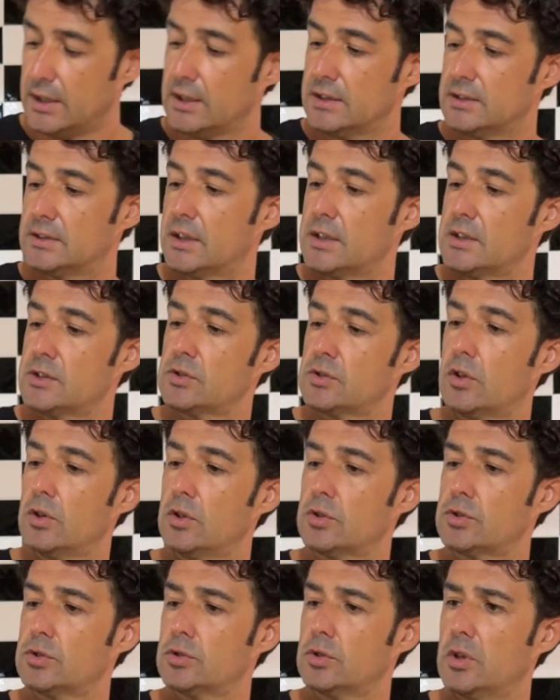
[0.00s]
there is
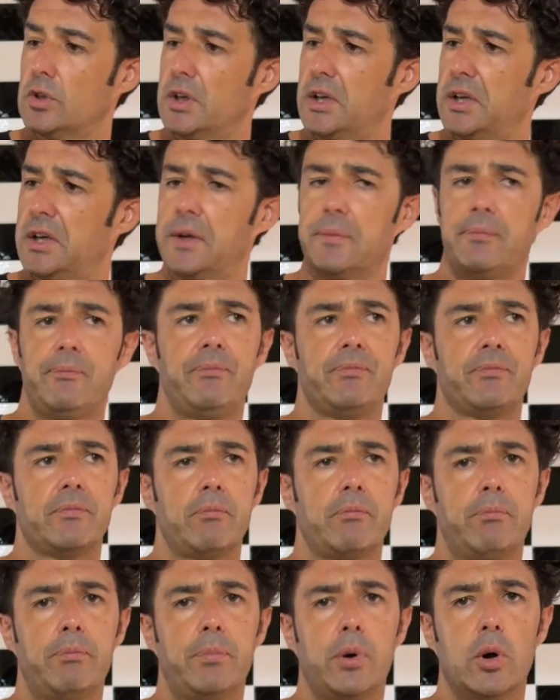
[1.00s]
also a
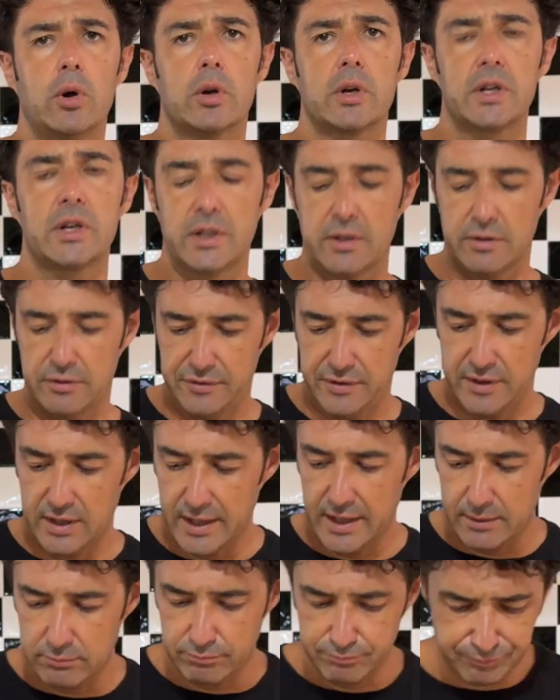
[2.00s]
pork fillet.